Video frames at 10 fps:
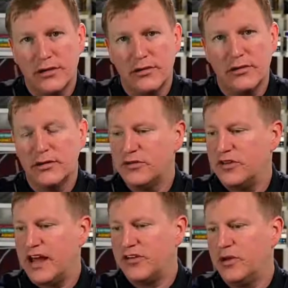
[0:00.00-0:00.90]
So
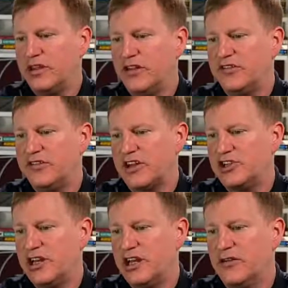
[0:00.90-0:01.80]
that's what this section
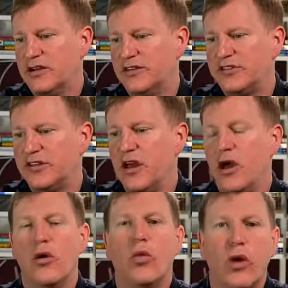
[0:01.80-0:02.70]
here is.
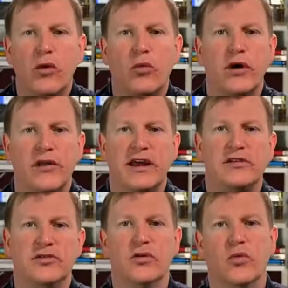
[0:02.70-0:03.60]
What will they
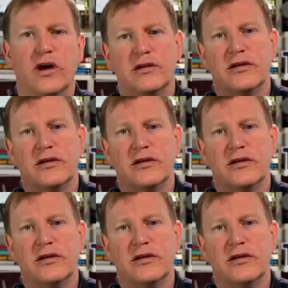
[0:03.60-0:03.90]
do?